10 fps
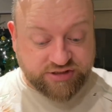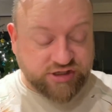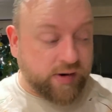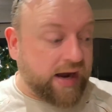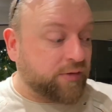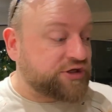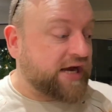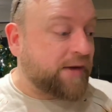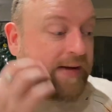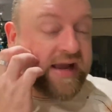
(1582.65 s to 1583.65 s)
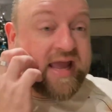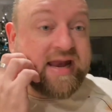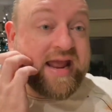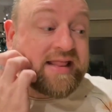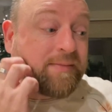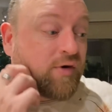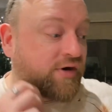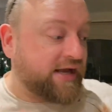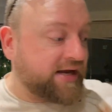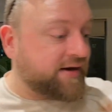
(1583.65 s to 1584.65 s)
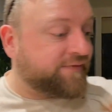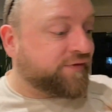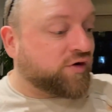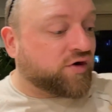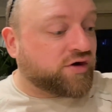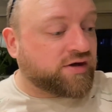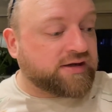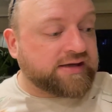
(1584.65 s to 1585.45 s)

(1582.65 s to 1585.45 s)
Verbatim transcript: So I will check back in in the morning for